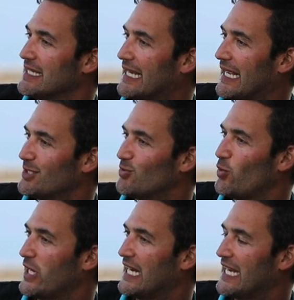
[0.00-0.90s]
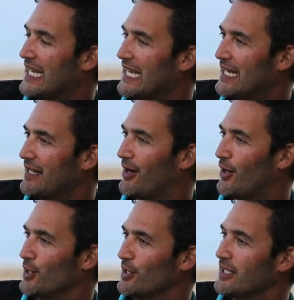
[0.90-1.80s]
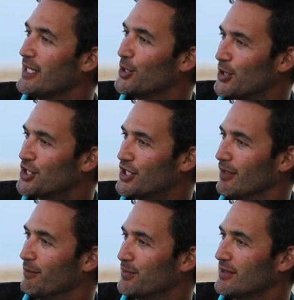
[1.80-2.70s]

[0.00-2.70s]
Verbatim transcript: I guess, we need our leadership